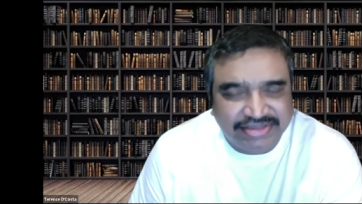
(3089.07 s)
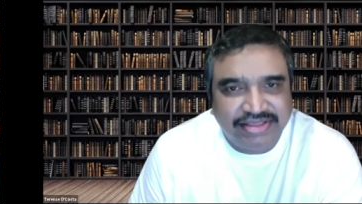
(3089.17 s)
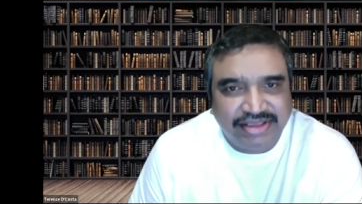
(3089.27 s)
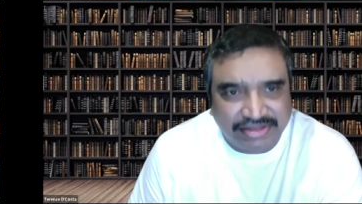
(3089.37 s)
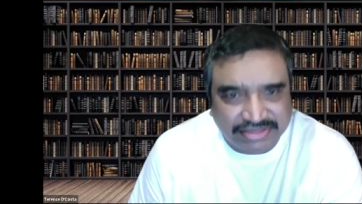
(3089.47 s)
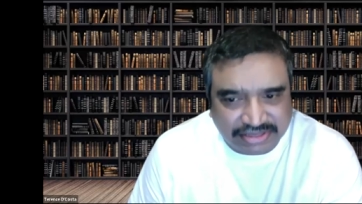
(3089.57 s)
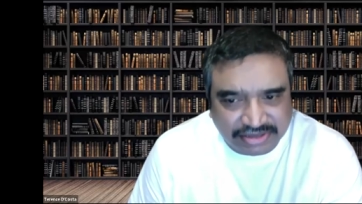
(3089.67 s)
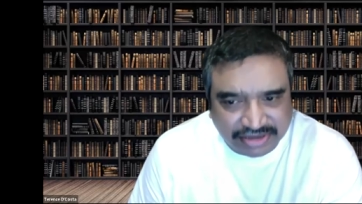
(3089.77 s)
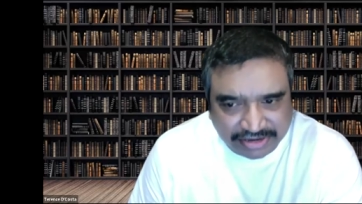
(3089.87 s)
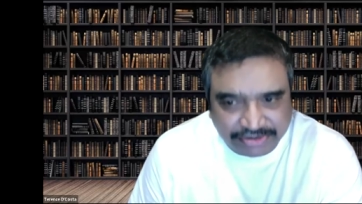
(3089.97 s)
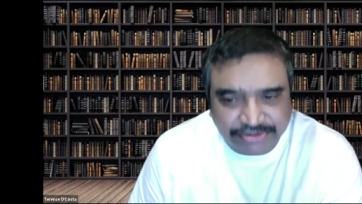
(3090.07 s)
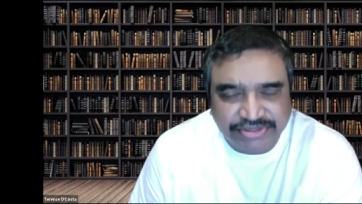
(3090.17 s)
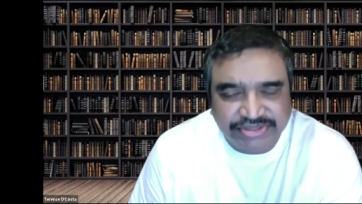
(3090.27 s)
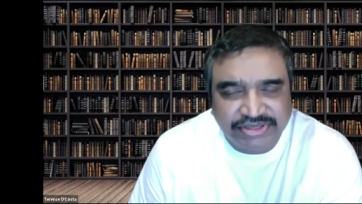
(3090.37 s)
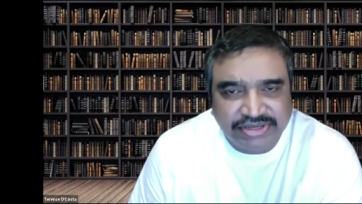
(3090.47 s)
the unsung
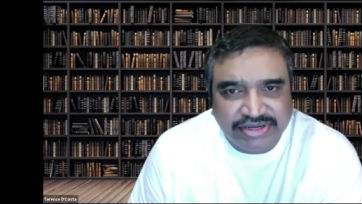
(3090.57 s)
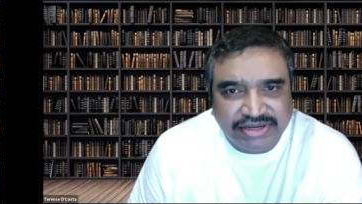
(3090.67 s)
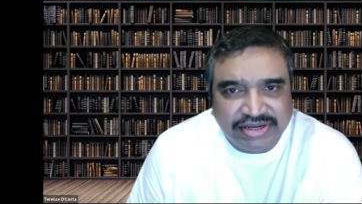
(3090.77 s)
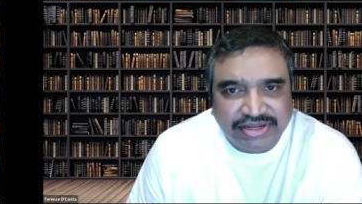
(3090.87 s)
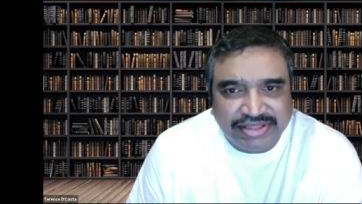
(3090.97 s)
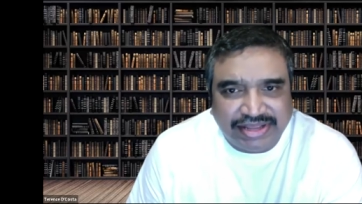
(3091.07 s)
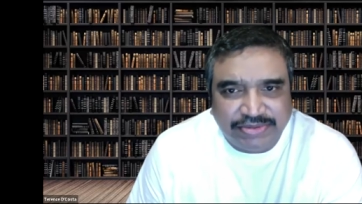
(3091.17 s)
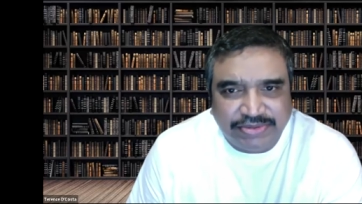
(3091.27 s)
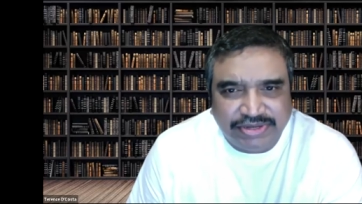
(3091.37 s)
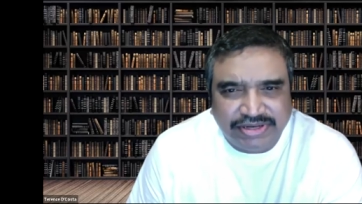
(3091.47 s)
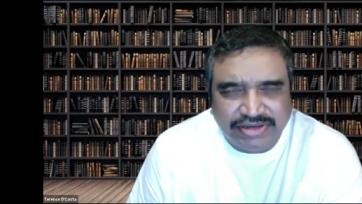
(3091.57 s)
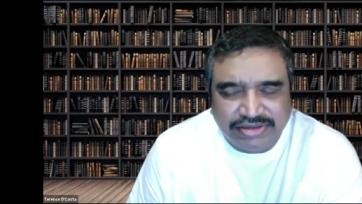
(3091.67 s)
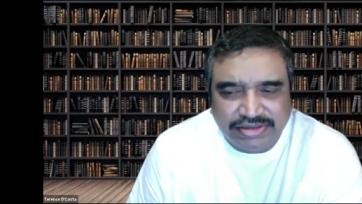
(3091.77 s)
heroes that will